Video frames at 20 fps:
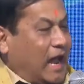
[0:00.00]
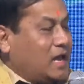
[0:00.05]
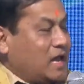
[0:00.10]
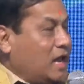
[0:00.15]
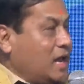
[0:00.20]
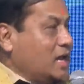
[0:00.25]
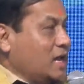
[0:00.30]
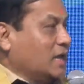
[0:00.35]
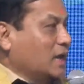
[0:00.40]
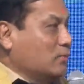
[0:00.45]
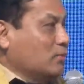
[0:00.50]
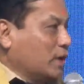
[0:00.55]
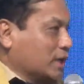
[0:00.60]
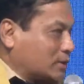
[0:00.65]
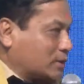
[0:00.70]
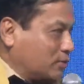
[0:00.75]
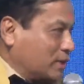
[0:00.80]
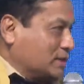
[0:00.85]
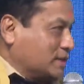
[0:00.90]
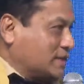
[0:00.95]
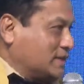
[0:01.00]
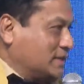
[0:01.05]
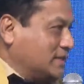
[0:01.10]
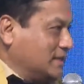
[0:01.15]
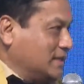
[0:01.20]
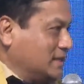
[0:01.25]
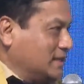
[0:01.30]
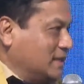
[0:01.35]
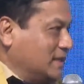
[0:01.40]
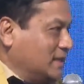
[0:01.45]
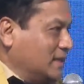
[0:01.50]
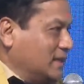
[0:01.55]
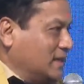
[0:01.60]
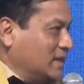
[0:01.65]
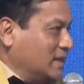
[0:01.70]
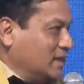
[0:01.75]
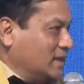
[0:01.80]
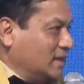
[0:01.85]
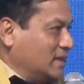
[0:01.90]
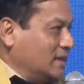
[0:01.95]
inland waterways.
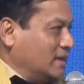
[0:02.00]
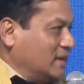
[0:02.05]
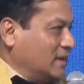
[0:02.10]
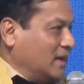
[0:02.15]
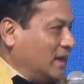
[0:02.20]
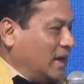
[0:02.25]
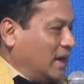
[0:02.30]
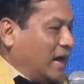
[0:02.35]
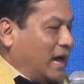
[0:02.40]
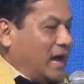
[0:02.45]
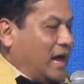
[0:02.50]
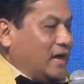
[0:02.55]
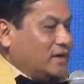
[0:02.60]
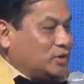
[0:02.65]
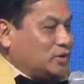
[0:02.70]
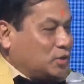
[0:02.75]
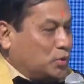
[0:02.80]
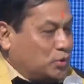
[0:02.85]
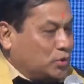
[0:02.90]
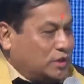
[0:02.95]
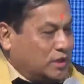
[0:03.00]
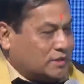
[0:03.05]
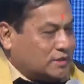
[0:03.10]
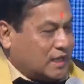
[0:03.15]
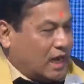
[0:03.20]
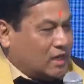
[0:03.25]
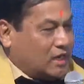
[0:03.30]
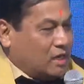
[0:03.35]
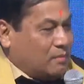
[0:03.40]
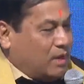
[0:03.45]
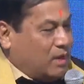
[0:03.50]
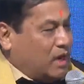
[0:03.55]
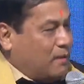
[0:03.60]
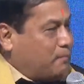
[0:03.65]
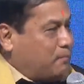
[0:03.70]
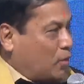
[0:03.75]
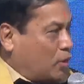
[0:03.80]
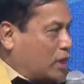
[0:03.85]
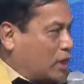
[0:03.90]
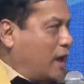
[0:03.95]
And through this Sagarmala
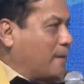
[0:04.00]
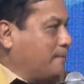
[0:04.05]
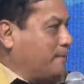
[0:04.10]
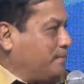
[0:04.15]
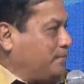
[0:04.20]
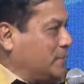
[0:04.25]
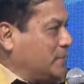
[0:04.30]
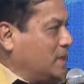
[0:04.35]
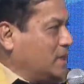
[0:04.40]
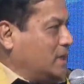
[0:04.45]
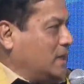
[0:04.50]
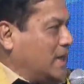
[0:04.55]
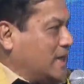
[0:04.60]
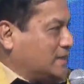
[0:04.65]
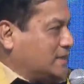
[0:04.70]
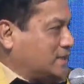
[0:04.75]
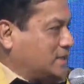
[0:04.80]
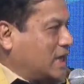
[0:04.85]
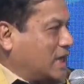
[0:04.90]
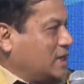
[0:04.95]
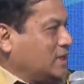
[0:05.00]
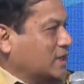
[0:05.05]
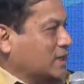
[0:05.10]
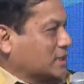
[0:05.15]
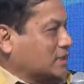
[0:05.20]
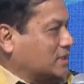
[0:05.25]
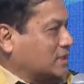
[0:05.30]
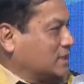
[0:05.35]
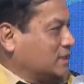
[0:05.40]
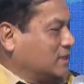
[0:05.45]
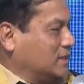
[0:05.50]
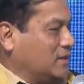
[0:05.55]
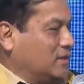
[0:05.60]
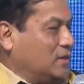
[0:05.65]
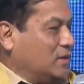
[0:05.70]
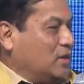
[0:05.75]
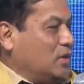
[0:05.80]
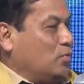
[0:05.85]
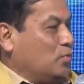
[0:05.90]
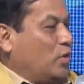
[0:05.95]
program in the last 10 years,
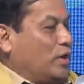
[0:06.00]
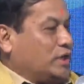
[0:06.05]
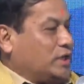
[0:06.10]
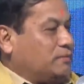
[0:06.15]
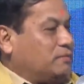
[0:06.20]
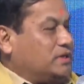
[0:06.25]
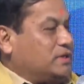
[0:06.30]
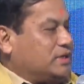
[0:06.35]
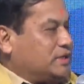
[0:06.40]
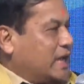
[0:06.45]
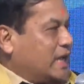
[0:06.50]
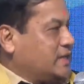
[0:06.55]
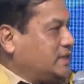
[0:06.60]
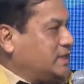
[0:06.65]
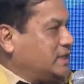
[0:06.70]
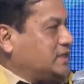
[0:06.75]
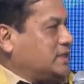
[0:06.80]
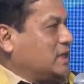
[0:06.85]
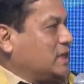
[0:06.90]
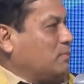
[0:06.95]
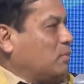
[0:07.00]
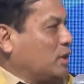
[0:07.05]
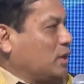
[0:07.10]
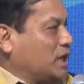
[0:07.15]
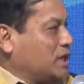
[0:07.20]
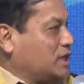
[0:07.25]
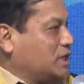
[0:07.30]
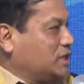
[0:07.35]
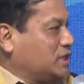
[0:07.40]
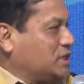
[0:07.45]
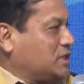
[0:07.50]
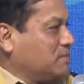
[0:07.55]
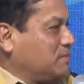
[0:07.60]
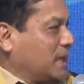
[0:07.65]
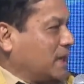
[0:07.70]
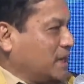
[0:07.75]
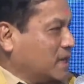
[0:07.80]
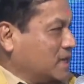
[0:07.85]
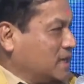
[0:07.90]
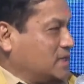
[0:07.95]
whatever changes and modernization,
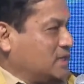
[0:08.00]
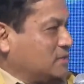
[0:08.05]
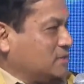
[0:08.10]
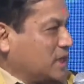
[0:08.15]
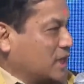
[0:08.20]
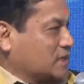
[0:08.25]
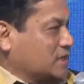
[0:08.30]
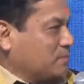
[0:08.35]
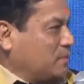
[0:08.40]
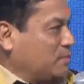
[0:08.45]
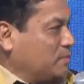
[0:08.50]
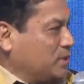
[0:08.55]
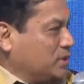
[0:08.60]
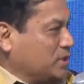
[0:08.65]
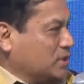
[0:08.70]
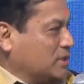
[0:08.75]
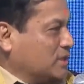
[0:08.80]
mechanization, transformation